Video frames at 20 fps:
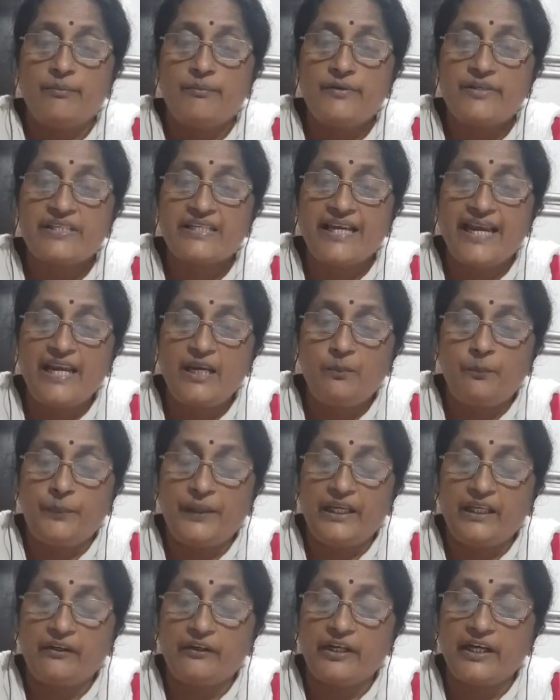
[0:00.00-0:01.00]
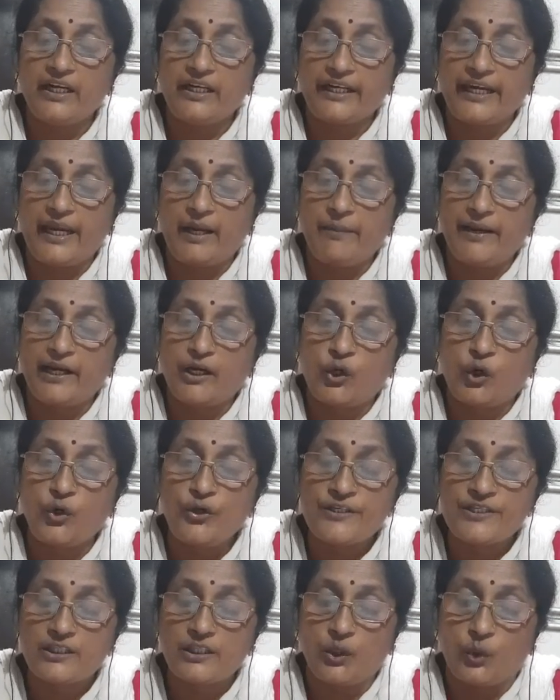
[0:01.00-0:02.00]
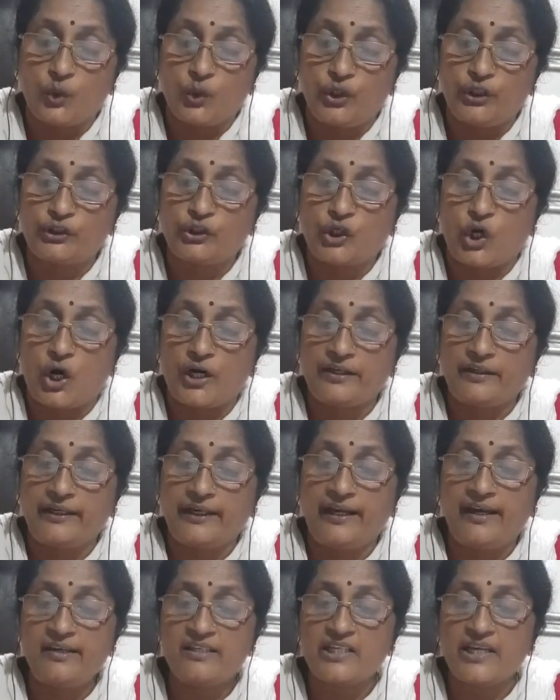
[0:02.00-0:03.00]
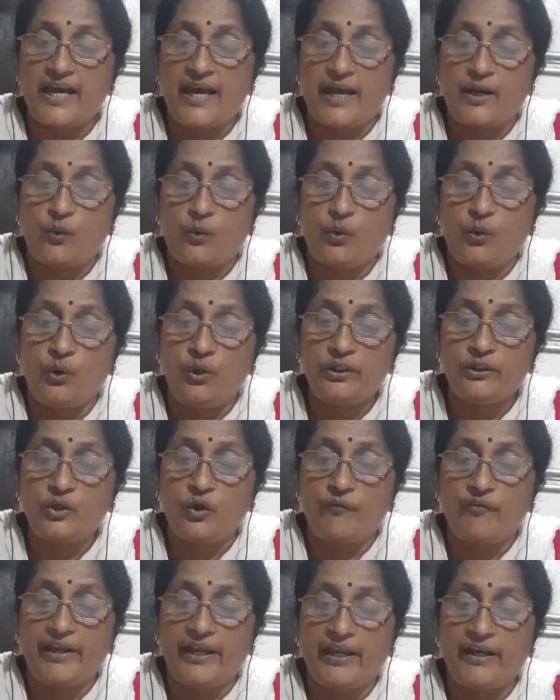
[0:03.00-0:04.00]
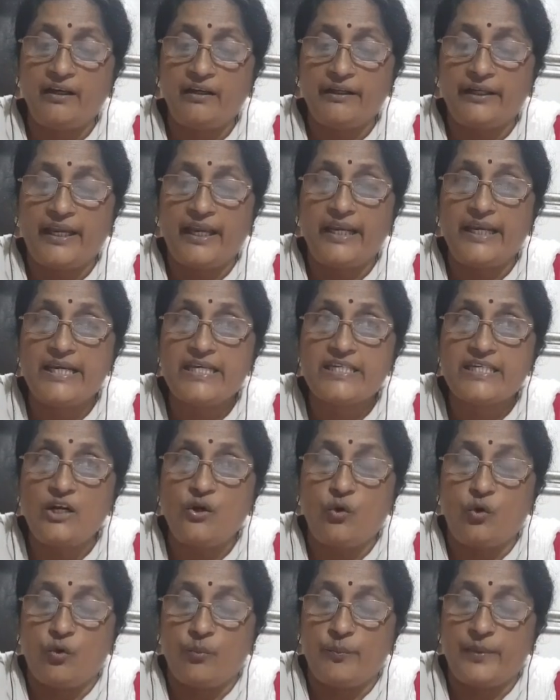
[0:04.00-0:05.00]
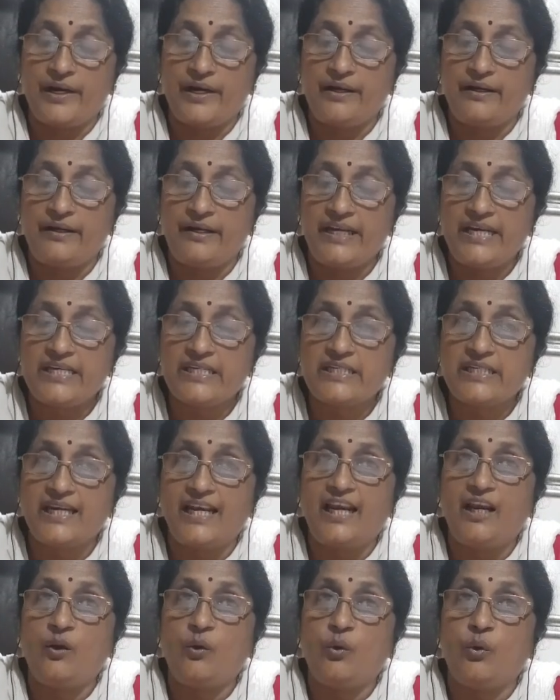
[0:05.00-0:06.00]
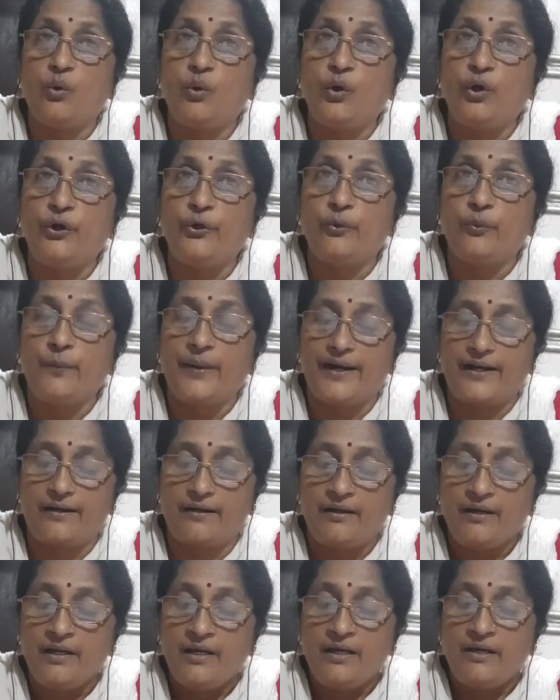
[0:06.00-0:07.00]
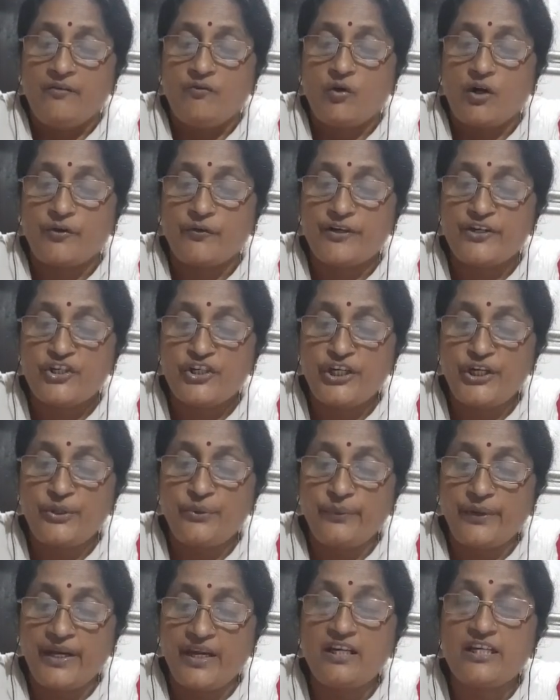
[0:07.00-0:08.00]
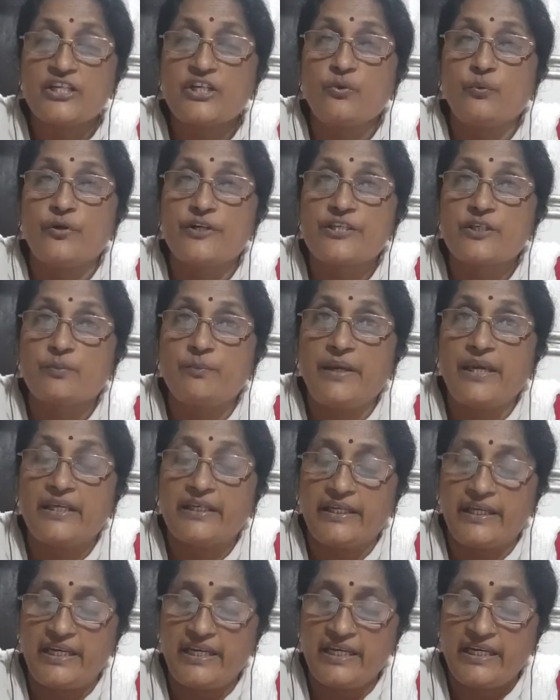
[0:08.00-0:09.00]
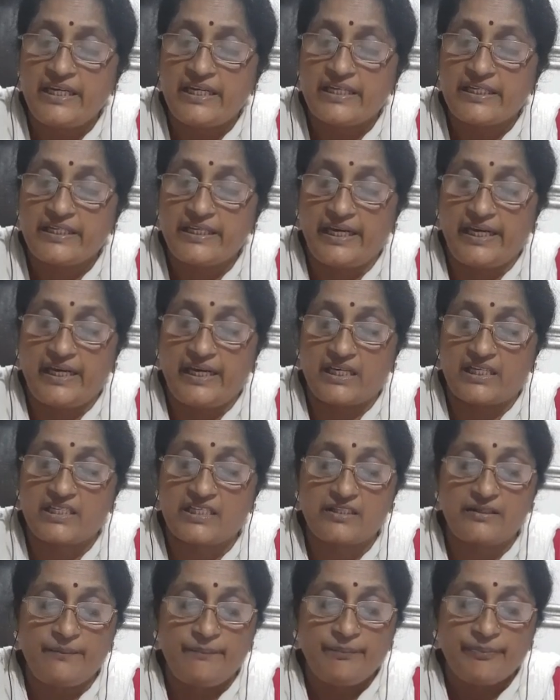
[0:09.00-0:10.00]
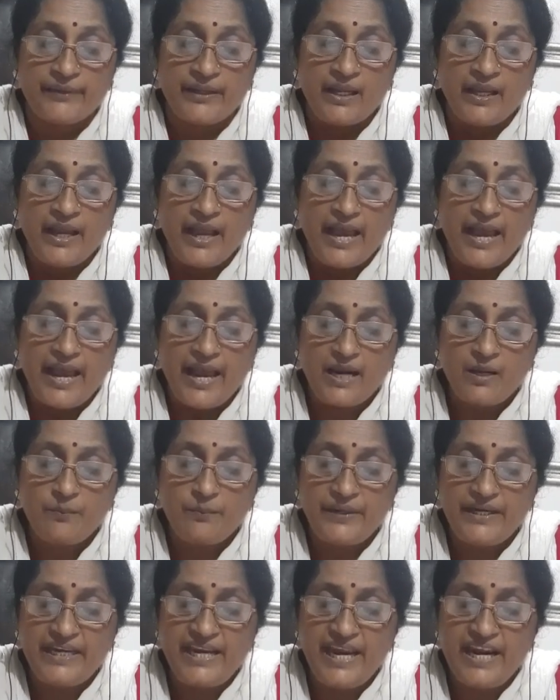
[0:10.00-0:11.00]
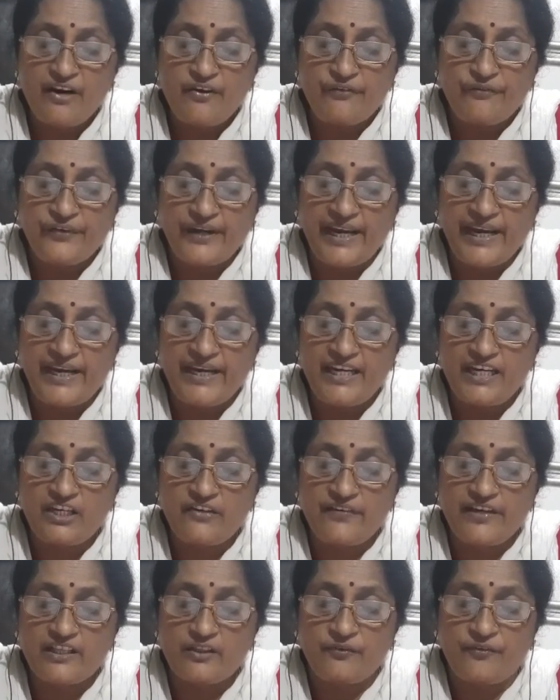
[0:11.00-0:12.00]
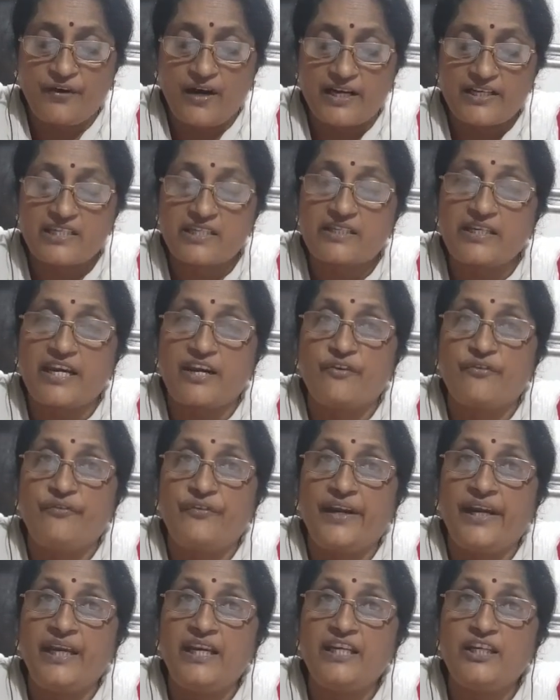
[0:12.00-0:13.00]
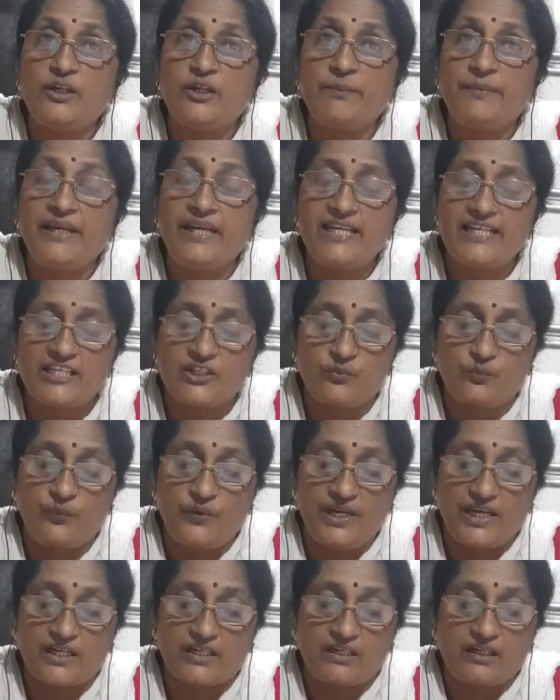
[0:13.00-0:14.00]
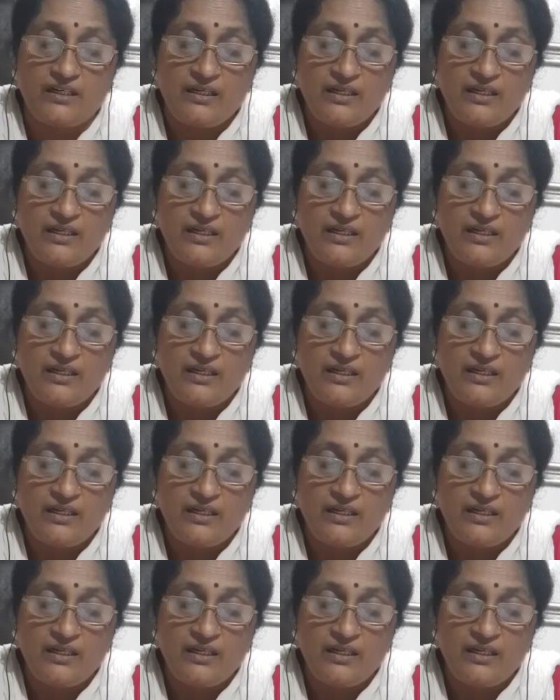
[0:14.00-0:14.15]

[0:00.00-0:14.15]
Saint Peter came across the old cottage, and where a little woman, little old woman. What was she doing? She was baking cakes. And being faint with fasting. Faint means weak.